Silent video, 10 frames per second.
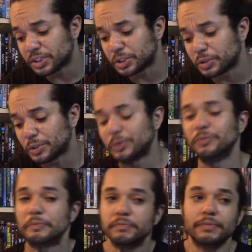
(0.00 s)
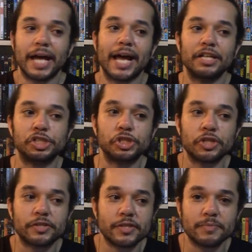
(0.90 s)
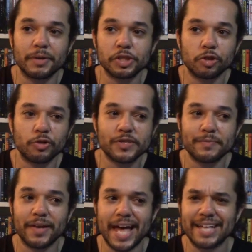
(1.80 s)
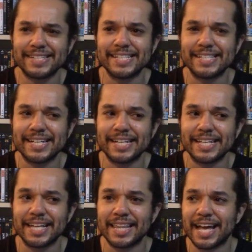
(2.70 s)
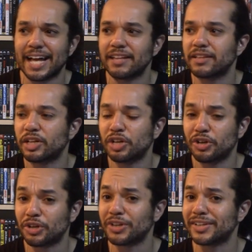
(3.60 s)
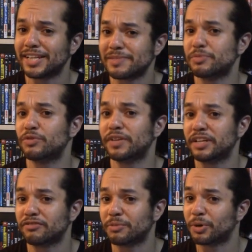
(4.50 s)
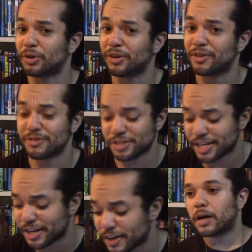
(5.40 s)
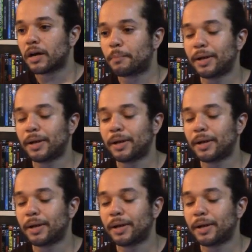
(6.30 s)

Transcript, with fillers: who has just as much charisma as he did in that Hercules movie from earlier this year.